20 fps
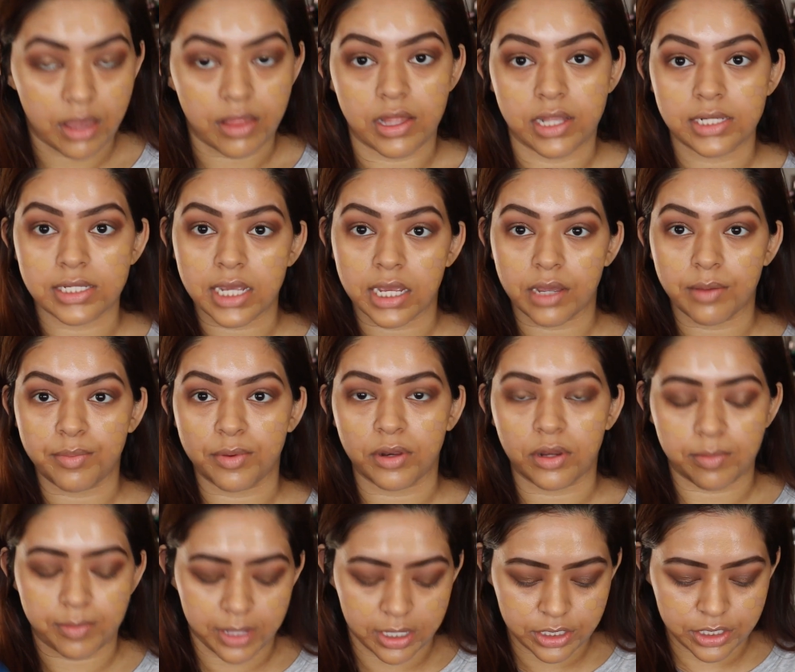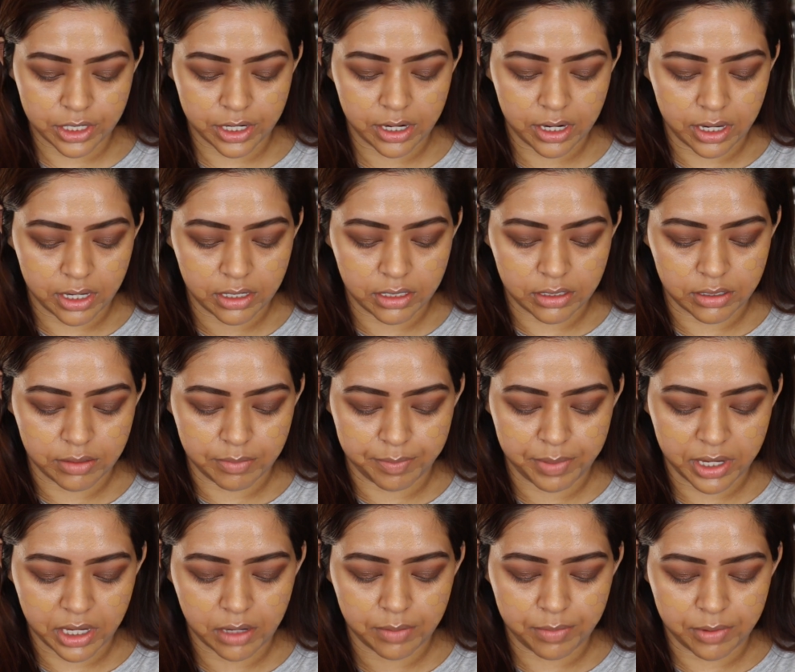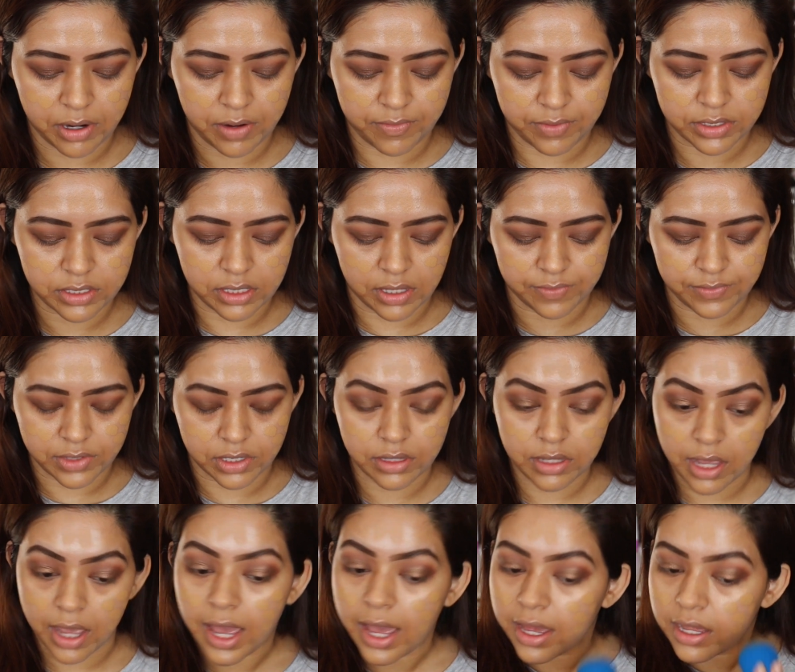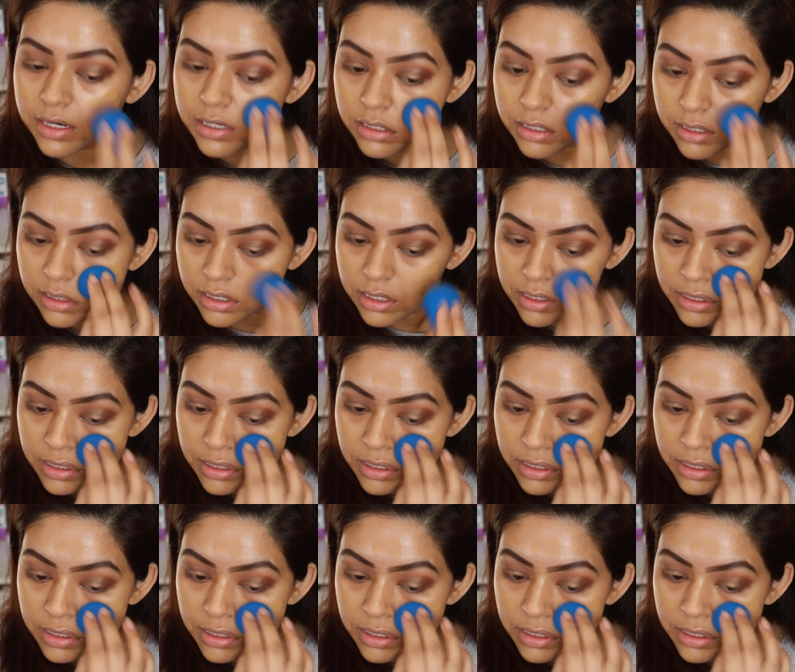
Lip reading: And then take a beauty blender and pick up whatever is left on the hand.